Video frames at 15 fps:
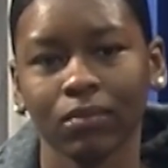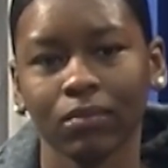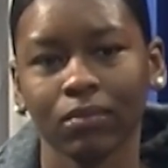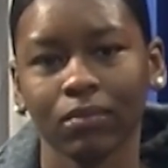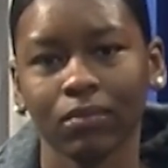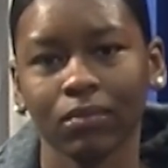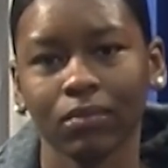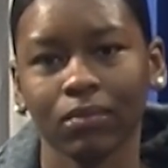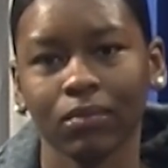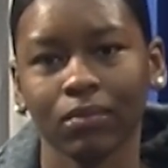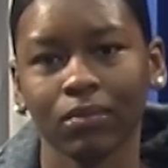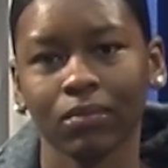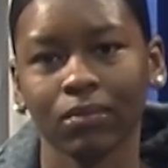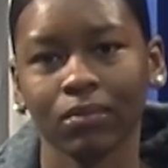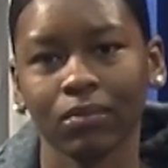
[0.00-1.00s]

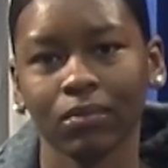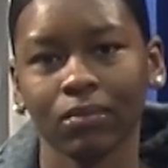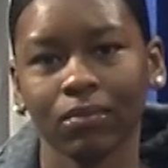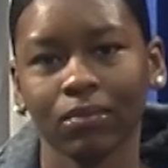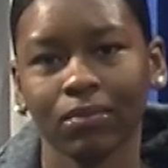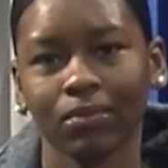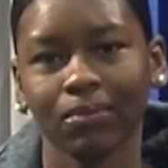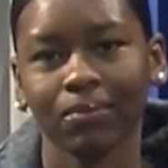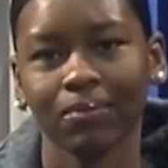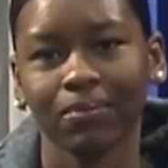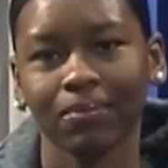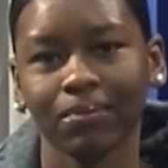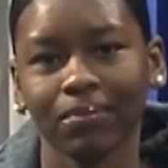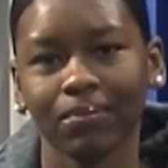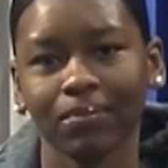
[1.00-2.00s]

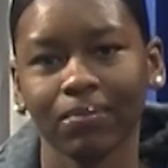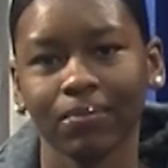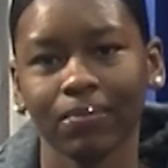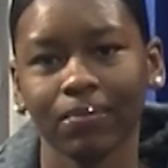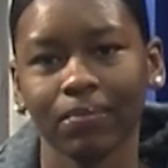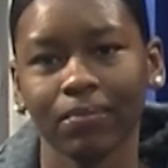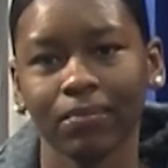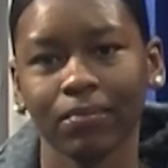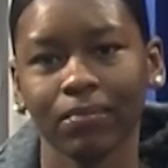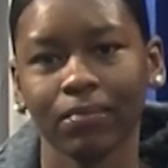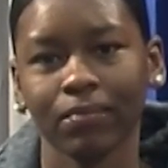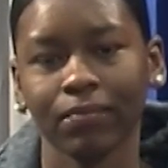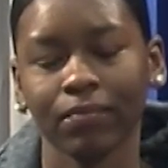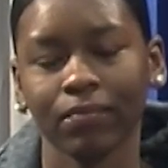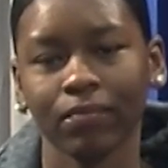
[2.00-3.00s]

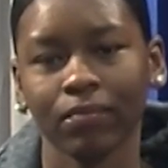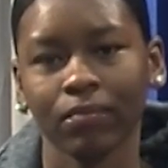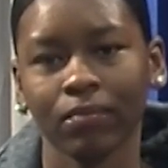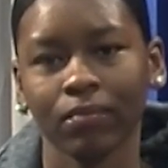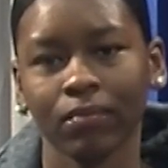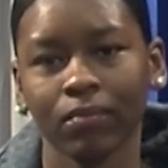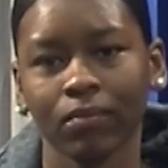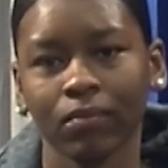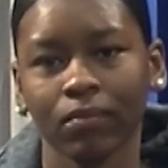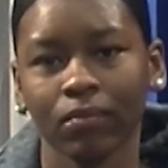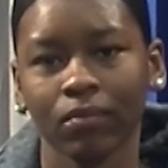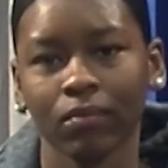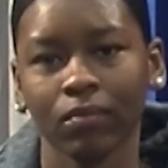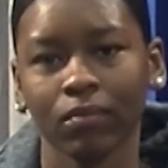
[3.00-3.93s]
The person shown says nothing.